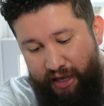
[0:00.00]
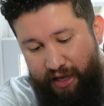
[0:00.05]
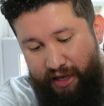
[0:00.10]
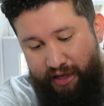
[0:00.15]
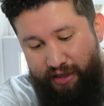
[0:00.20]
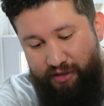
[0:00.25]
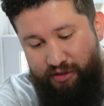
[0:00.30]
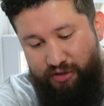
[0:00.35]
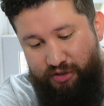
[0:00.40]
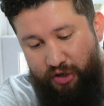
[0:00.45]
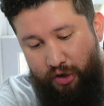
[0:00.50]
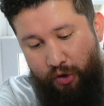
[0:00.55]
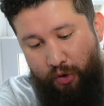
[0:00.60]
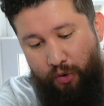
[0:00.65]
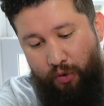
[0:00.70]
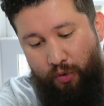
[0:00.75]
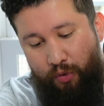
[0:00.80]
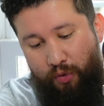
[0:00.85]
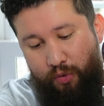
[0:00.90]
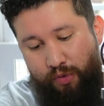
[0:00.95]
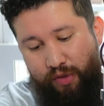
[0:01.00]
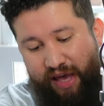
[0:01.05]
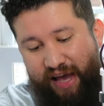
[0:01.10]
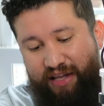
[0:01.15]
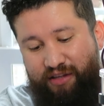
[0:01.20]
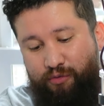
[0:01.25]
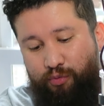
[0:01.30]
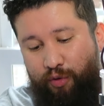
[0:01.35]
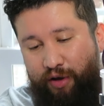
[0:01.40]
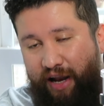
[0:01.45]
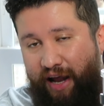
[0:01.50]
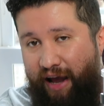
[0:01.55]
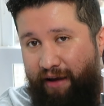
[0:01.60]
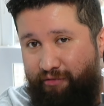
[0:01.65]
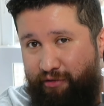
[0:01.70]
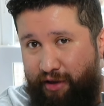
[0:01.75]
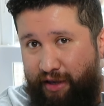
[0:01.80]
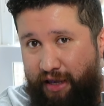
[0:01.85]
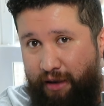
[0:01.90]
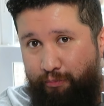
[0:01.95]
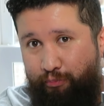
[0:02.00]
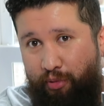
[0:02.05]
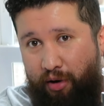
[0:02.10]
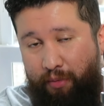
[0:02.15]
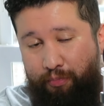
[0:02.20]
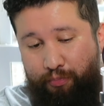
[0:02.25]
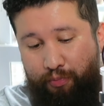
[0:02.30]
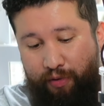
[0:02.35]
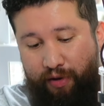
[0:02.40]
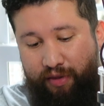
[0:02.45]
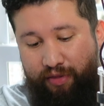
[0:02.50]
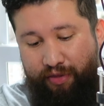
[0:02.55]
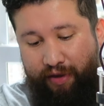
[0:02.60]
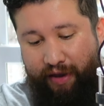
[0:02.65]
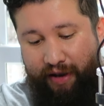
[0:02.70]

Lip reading: And so that's what I have to keep up with,